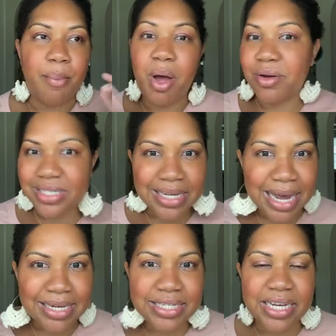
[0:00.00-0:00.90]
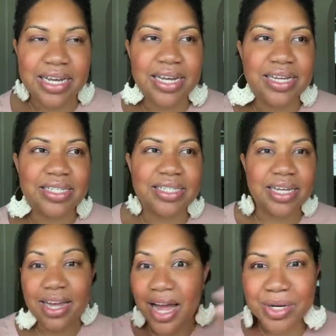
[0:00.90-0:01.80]
posing
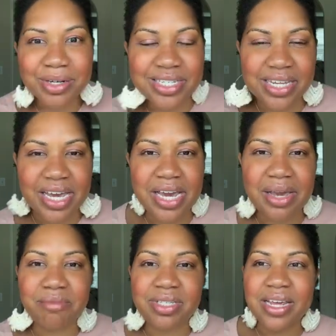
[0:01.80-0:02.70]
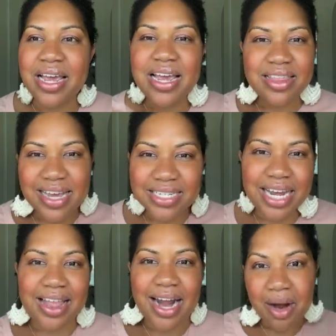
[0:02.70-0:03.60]
ideas, color schemes, things
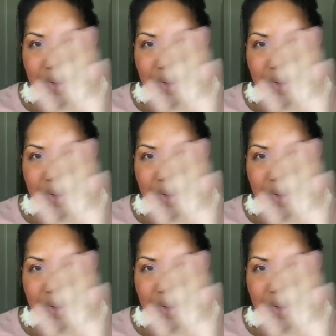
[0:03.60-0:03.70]
like that.